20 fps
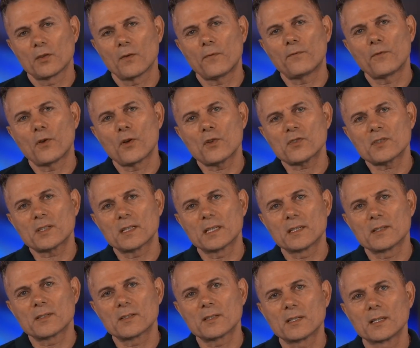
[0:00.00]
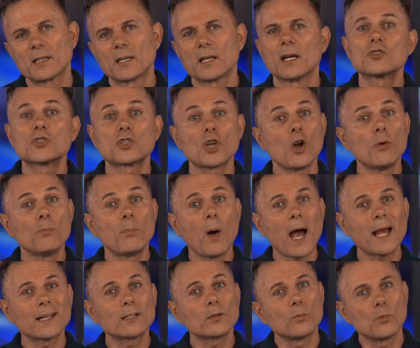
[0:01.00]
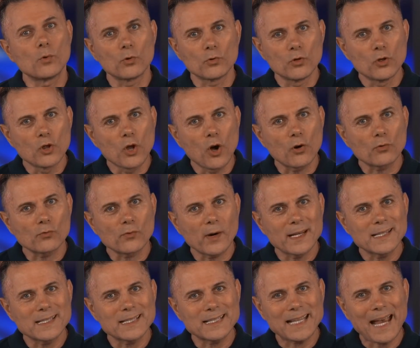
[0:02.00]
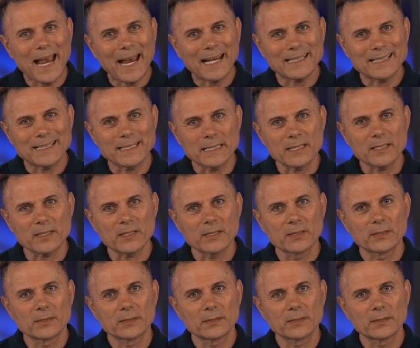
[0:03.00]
The first is Joe Biden will not raise taxes.